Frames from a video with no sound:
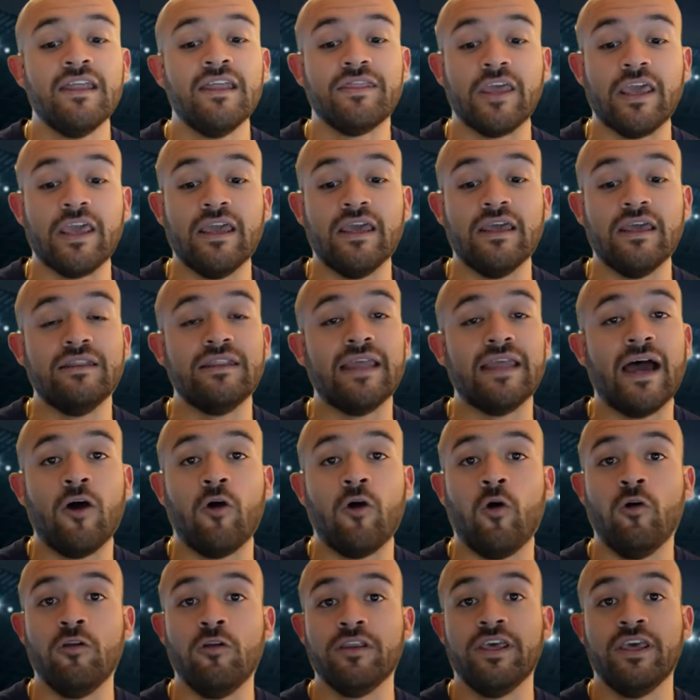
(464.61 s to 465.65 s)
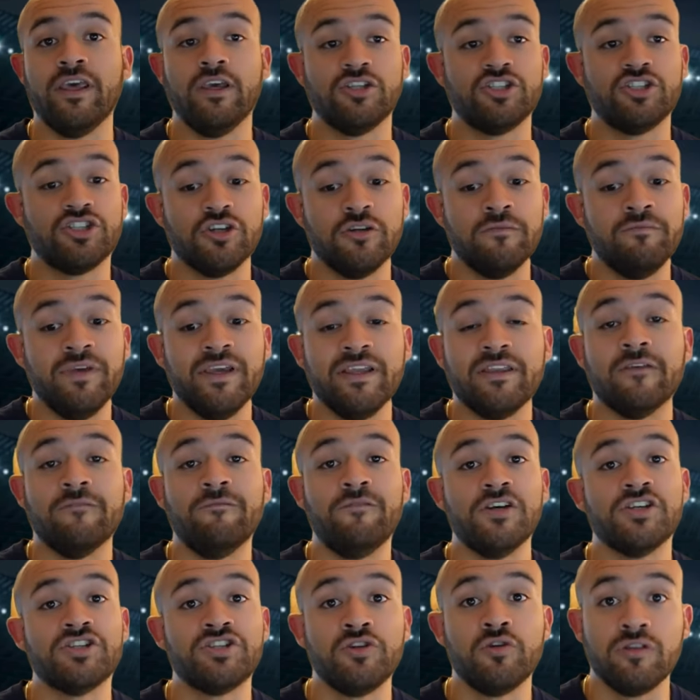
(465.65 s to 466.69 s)
they not only should be
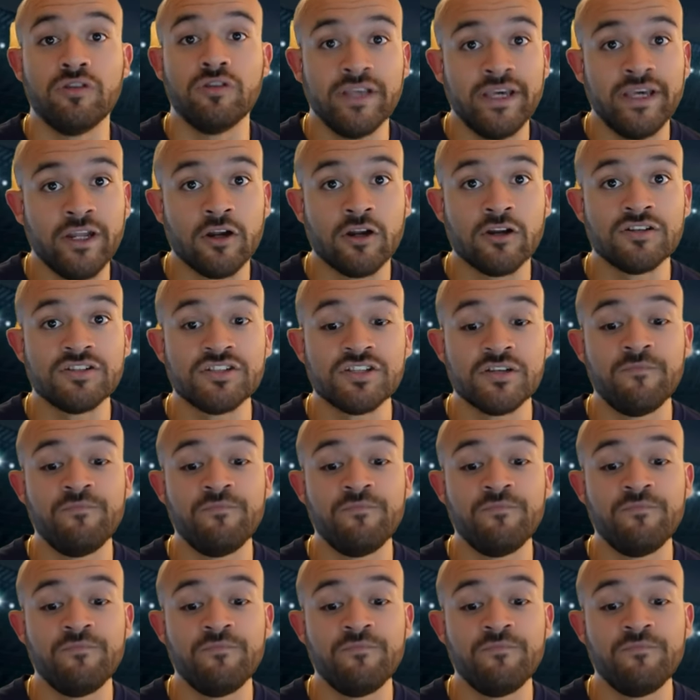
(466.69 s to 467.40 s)
divisional leaders,